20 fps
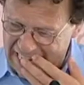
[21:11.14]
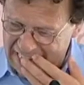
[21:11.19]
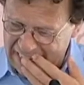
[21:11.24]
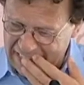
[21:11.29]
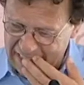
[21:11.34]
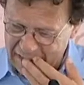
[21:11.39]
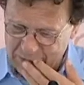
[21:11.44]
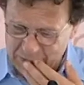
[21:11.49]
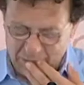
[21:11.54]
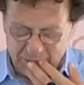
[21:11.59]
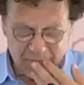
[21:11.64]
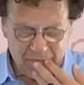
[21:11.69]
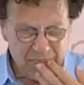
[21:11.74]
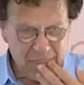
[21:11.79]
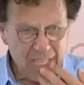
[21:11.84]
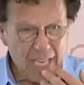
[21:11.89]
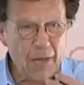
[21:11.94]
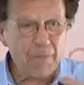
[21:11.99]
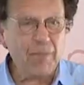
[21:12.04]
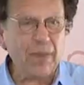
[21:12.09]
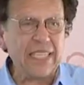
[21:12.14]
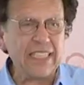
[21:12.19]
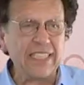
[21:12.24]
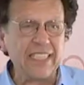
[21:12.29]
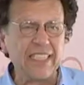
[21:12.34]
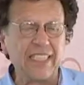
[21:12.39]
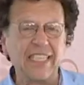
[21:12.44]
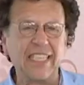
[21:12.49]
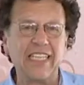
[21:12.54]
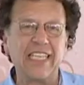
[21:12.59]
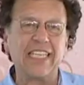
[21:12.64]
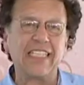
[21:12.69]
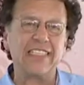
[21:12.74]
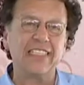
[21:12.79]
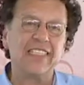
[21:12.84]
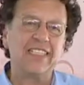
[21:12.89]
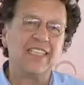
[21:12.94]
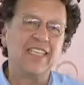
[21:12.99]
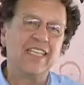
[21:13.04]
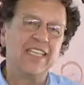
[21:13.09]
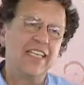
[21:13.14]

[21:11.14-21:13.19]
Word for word: and, and basically, his,